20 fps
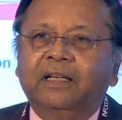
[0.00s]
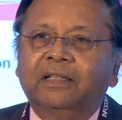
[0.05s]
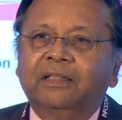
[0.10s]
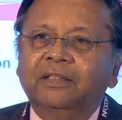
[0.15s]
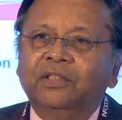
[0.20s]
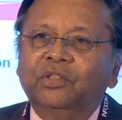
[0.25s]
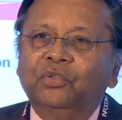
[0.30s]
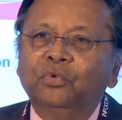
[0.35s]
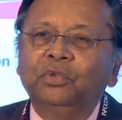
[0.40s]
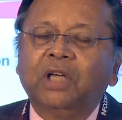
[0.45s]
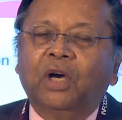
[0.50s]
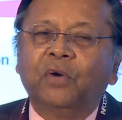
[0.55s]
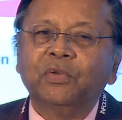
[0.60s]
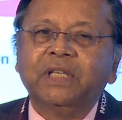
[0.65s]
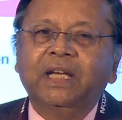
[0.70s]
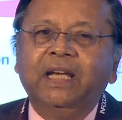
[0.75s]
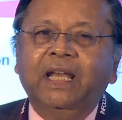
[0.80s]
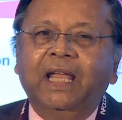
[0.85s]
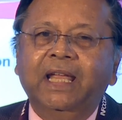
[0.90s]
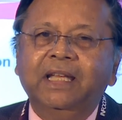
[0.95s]
that
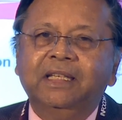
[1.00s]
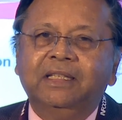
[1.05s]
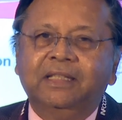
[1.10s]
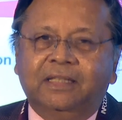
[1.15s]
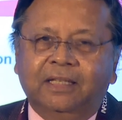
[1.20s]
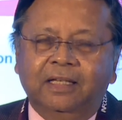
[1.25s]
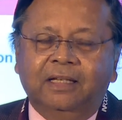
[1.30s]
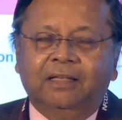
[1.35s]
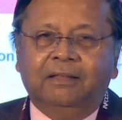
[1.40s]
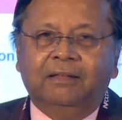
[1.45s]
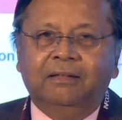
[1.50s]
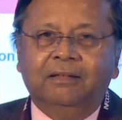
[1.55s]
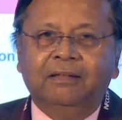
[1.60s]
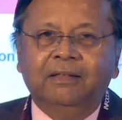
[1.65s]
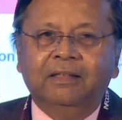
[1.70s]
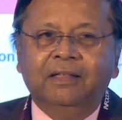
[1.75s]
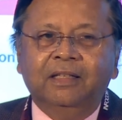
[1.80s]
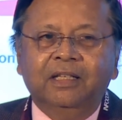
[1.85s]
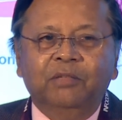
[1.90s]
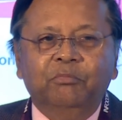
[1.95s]
2018
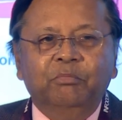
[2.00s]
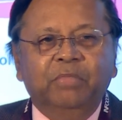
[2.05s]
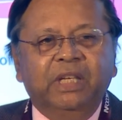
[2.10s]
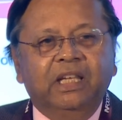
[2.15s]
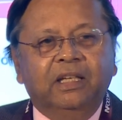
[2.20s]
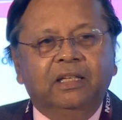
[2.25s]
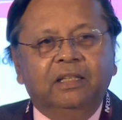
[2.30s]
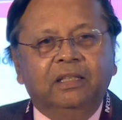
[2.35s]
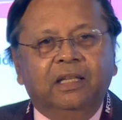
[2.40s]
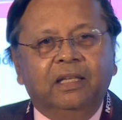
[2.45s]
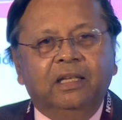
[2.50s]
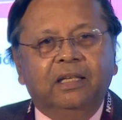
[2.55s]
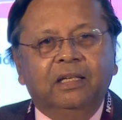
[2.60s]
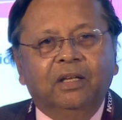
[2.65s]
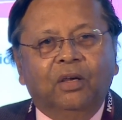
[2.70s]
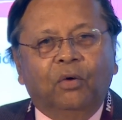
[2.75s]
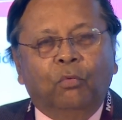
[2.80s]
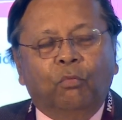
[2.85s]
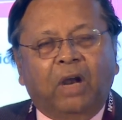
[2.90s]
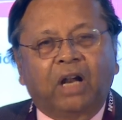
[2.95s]
being
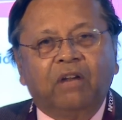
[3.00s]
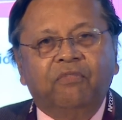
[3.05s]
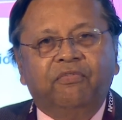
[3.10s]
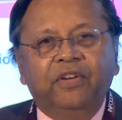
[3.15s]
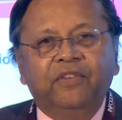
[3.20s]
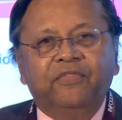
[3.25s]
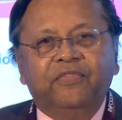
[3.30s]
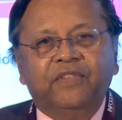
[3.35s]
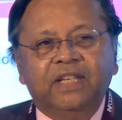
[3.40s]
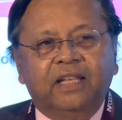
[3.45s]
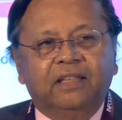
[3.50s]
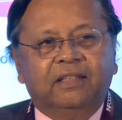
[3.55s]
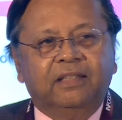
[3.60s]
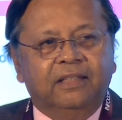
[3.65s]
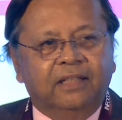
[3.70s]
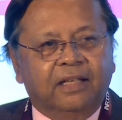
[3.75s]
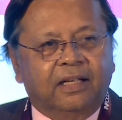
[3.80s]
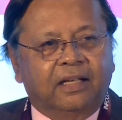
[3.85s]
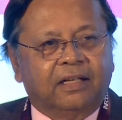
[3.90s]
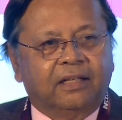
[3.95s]
the
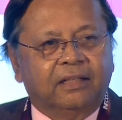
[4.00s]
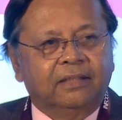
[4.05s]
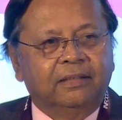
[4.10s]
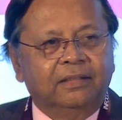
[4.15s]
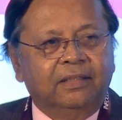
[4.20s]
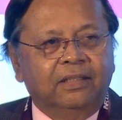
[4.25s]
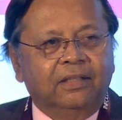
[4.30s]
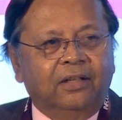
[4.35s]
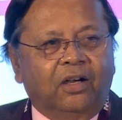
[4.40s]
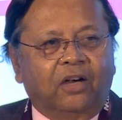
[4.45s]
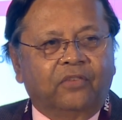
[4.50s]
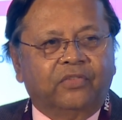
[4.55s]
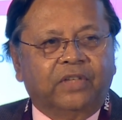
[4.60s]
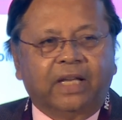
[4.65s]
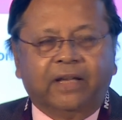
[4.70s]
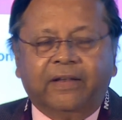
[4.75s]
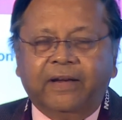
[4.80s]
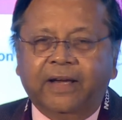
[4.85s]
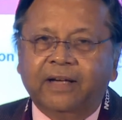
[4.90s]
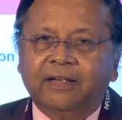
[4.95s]
150th year
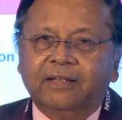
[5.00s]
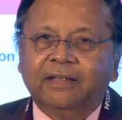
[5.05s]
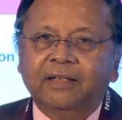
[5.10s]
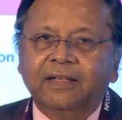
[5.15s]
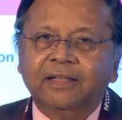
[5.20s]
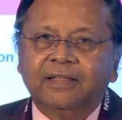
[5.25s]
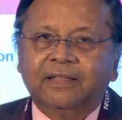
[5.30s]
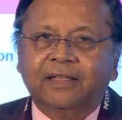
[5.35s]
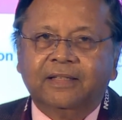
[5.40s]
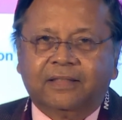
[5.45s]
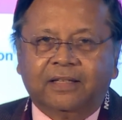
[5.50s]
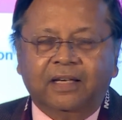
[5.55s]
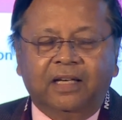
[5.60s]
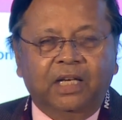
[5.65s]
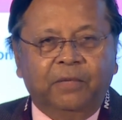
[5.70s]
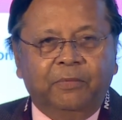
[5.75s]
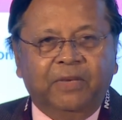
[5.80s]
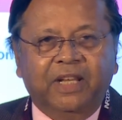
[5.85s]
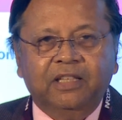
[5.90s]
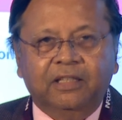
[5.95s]
of the great
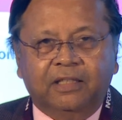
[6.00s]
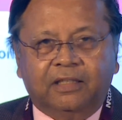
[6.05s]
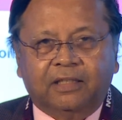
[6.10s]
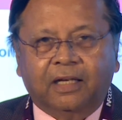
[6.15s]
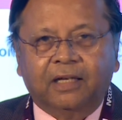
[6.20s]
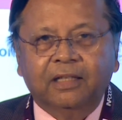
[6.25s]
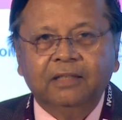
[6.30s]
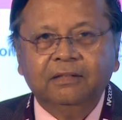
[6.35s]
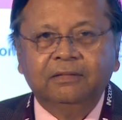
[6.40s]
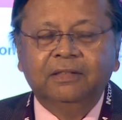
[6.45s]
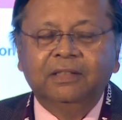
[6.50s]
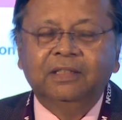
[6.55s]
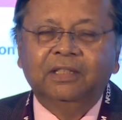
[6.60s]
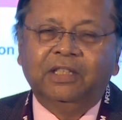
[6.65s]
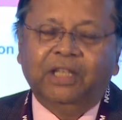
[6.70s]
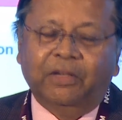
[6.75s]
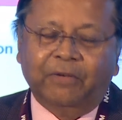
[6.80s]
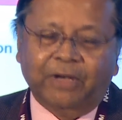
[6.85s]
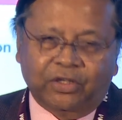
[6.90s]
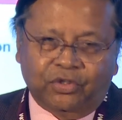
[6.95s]
Sister Nivedita.
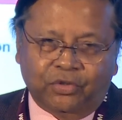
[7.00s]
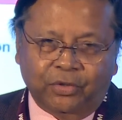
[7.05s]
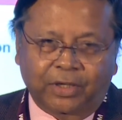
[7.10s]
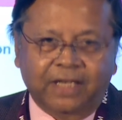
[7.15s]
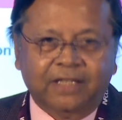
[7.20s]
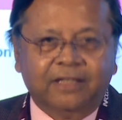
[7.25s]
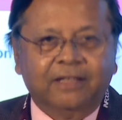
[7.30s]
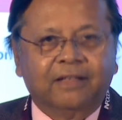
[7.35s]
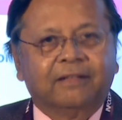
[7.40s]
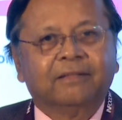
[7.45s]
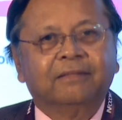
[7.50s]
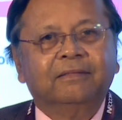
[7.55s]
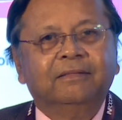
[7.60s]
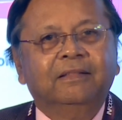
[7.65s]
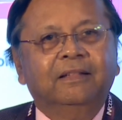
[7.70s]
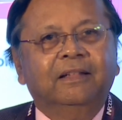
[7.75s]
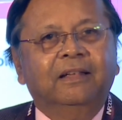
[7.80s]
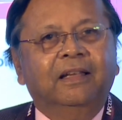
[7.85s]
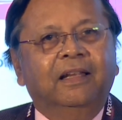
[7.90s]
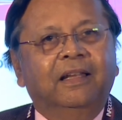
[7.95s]
They were
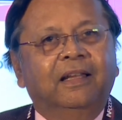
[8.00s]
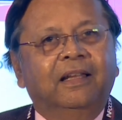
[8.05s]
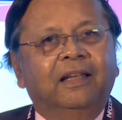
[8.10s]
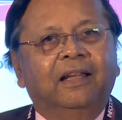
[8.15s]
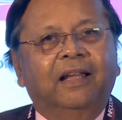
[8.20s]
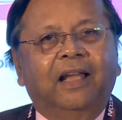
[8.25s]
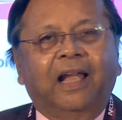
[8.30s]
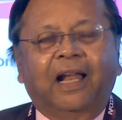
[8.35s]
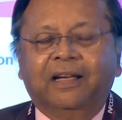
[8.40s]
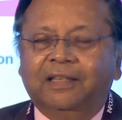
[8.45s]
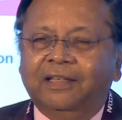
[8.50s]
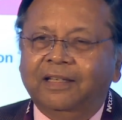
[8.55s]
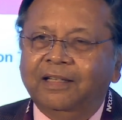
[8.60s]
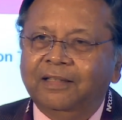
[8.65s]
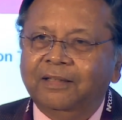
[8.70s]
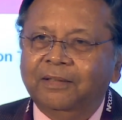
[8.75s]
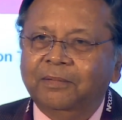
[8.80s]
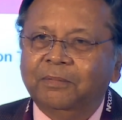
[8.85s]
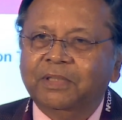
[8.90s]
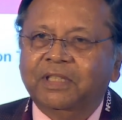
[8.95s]
together at
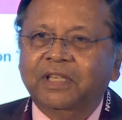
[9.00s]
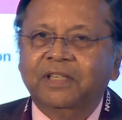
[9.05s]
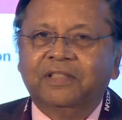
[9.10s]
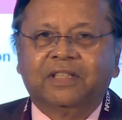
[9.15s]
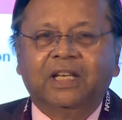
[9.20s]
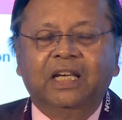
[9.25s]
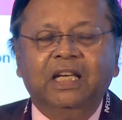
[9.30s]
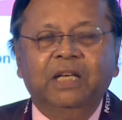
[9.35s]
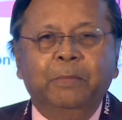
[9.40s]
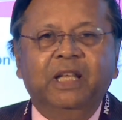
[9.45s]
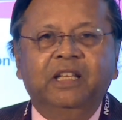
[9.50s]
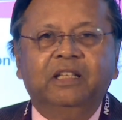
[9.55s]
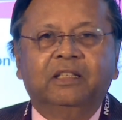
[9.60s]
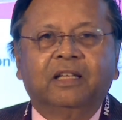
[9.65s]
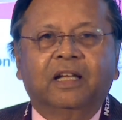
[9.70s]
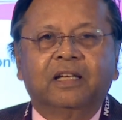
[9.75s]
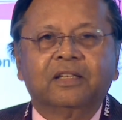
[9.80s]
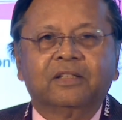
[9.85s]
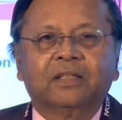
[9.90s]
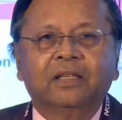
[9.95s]
the Sister
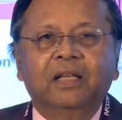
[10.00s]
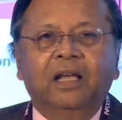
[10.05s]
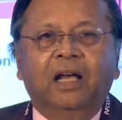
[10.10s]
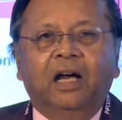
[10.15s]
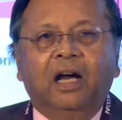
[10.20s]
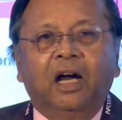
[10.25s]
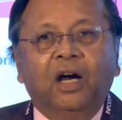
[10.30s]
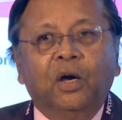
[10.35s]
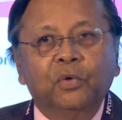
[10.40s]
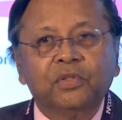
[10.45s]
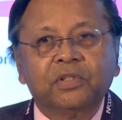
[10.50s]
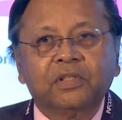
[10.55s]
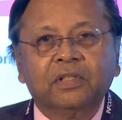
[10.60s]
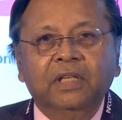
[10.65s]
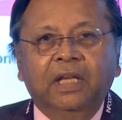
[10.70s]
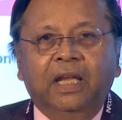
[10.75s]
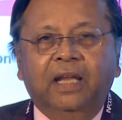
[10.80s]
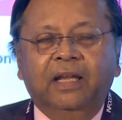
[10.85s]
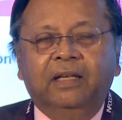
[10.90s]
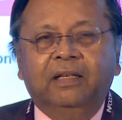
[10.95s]
Nivedita's
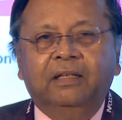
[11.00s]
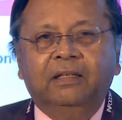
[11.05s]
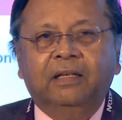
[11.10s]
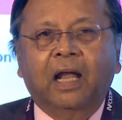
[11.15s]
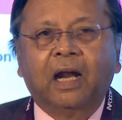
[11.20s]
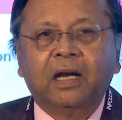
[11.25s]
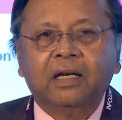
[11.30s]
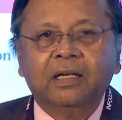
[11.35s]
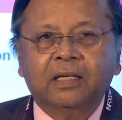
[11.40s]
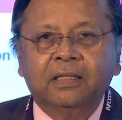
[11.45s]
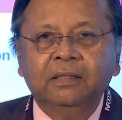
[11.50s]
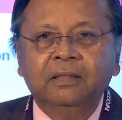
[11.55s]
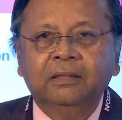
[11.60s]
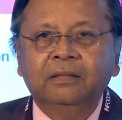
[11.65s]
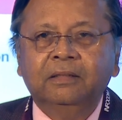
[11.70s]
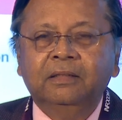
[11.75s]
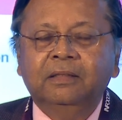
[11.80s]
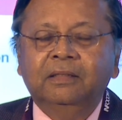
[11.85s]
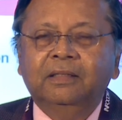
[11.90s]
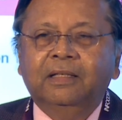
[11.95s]
house in London.
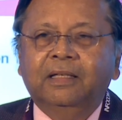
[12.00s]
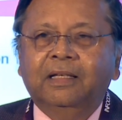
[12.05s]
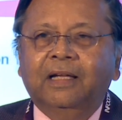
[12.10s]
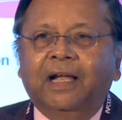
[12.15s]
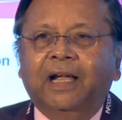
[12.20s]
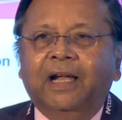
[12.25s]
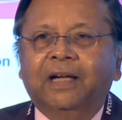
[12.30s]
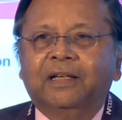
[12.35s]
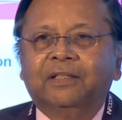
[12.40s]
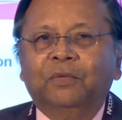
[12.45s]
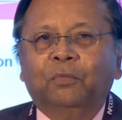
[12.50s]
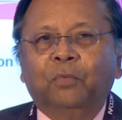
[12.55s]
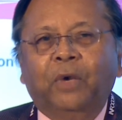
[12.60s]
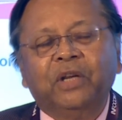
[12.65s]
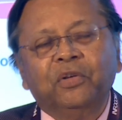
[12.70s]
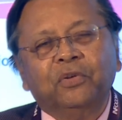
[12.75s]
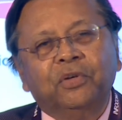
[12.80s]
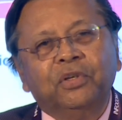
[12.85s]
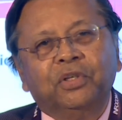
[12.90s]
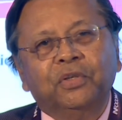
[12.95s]

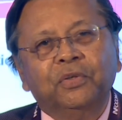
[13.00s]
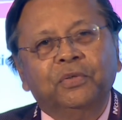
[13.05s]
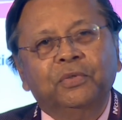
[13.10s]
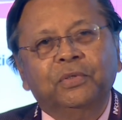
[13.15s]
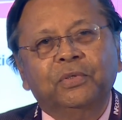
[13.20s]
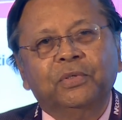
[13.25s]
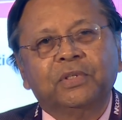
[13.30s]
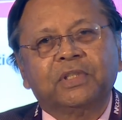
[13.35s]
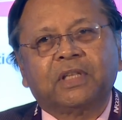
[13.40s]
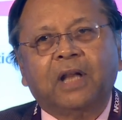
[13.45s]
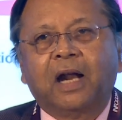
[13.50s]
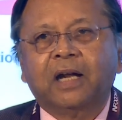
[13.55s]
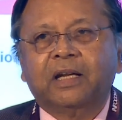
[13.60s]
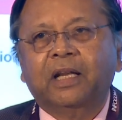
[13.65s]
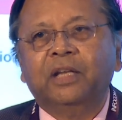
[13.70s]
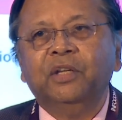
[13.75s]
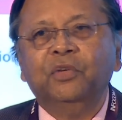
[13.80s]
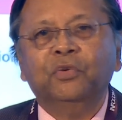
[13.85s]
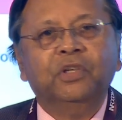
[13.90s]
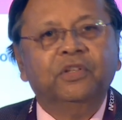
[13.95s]
Why don't you
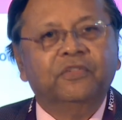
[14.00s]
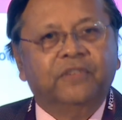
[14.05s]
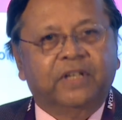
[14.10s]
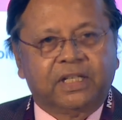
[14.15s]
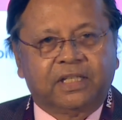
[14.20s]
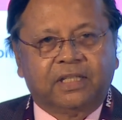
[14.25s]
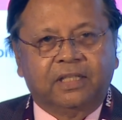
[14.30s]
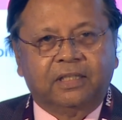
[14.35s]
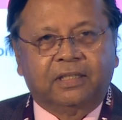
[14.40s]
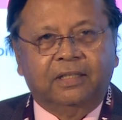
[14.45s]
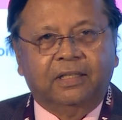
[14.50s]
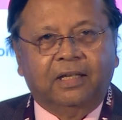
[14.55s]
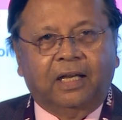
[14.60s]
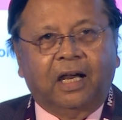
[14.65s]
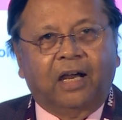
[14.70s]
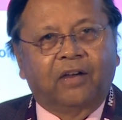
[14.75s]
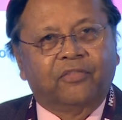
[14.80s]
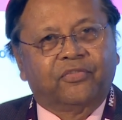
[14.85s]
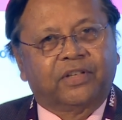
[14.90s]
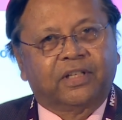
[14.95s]
start a university
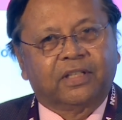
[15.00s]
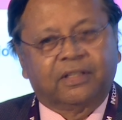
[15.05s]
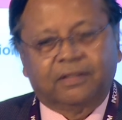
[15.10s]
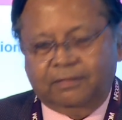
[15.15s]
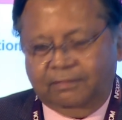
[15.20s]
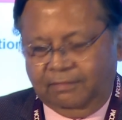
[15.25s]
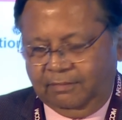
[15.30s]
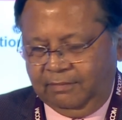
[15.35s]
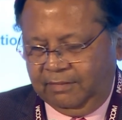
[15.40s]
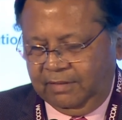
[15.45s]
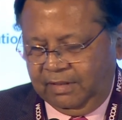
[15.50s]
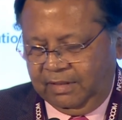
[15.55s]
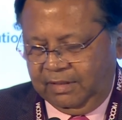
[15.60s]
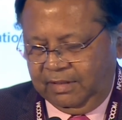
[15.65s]
after